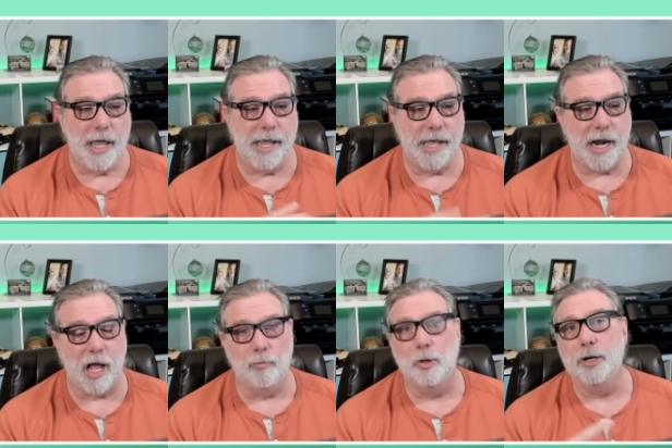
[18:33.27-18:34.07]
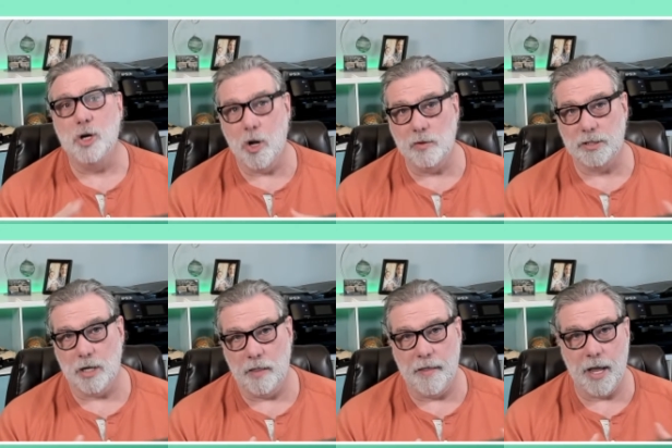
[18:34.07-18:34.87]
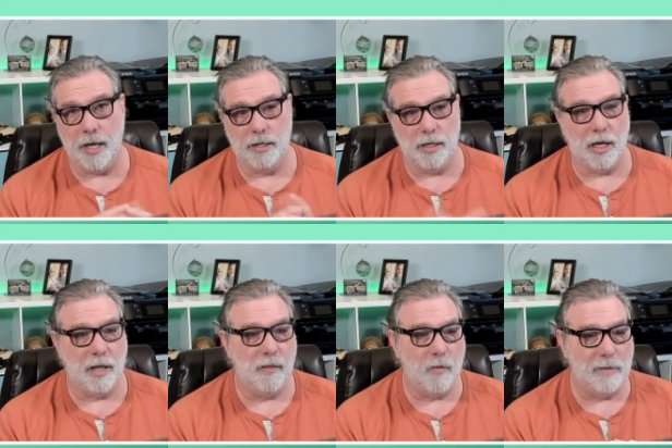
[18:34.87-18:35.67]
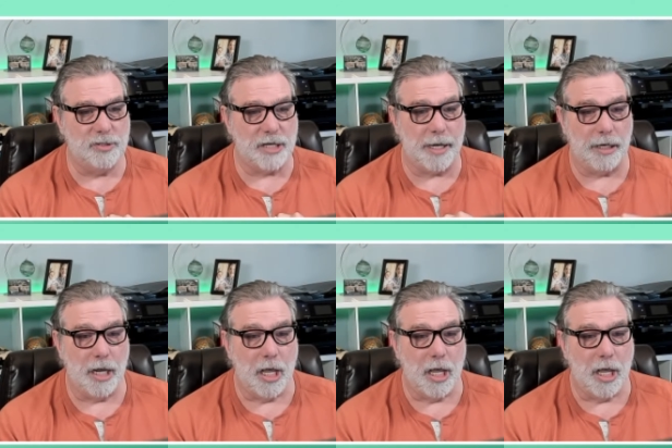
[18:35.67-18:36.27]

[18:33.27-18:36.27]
And I'll put notes on that on the website.